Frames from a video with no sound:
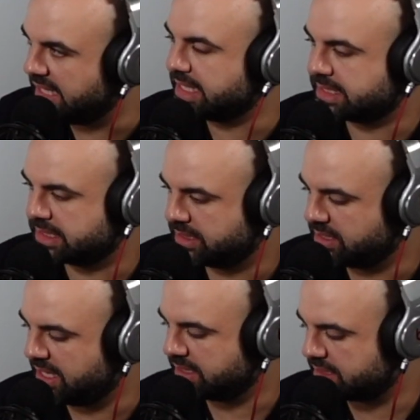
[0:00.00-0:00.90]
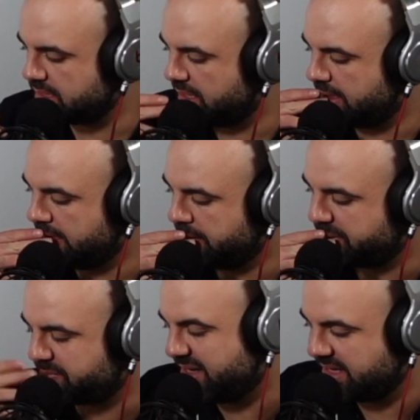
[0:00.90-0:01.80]
Yes.
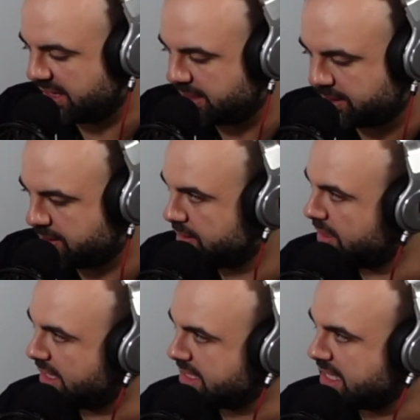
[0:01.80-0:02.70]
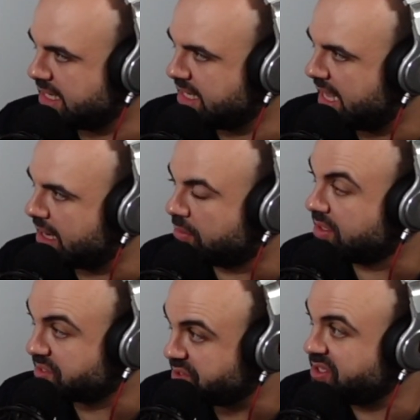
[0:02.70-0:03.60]
But really, I guess any category,
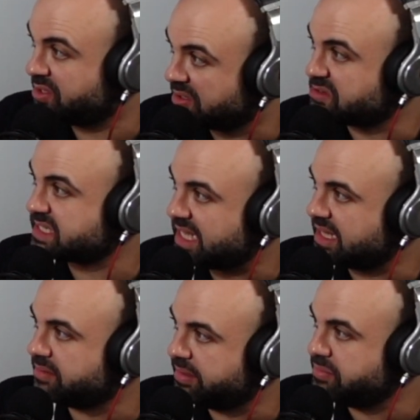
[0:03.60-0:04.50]
you need to understand the